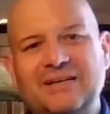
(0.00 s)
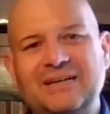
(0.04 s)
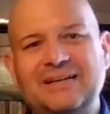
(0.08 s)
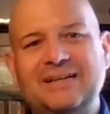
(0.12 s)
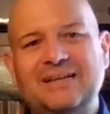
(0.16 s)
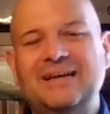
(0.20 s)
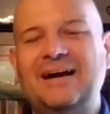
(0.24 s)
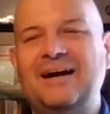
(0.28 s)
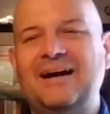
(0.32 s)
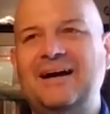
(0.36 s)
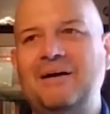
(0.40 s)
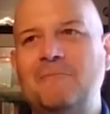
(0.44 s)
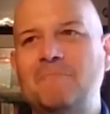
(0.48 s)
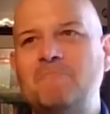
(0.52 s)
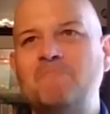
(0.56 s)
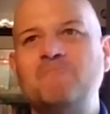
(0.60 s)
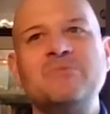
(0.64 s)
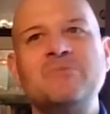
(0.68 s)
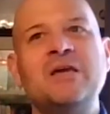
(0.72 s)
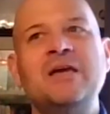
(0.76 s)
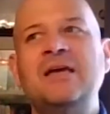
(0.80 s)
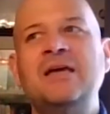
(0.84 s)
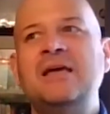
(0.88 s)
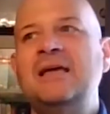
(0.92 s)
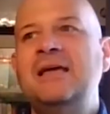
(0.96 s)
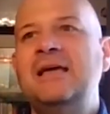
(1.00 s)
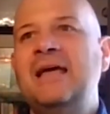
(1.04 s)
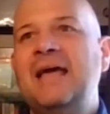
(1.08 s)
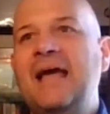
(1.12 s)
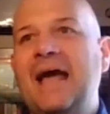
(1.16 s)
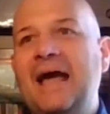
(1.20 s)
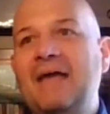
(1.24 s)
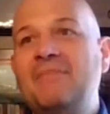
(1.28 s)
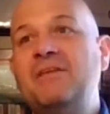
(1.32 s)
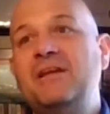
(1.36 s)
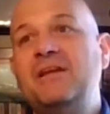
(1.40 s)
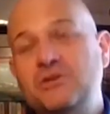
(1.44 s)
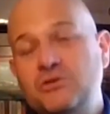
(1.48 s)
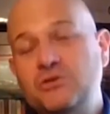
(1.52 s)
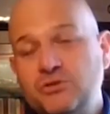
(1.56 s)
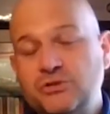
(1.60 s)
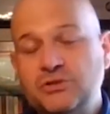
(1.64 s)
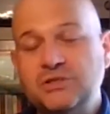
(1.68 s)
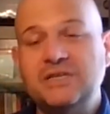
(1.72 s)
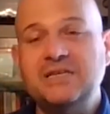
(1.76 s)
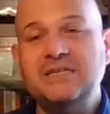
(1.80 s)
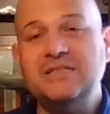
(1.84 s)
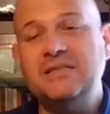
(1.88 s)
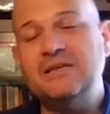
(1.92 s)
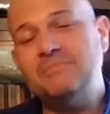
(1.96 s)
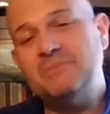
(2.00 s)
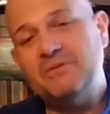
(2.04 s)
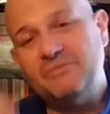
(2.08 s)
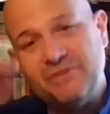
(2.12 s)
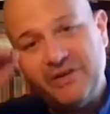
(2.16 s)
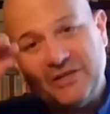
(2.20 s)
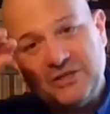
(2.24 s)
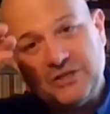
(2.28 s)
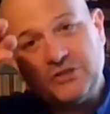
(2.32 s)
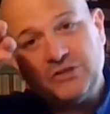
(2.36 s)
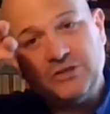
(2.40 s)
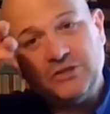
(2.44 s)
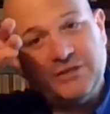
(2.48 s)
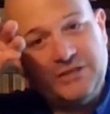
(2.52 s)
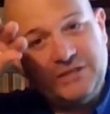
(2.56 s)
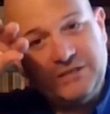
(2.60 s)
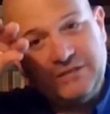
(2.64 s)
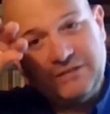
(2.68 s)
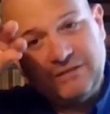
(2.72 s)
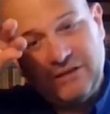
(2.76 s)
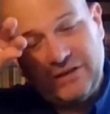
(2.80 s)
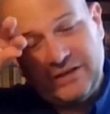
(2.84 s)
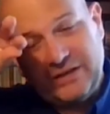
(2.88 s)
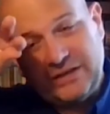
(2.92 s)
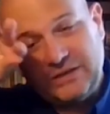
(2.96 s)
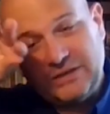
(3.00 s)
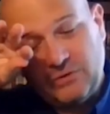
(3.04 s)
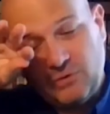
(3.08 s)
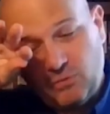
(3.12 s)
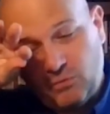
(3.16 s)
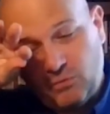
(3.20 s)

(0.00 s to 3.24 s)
And, um, and then you see them eventually like,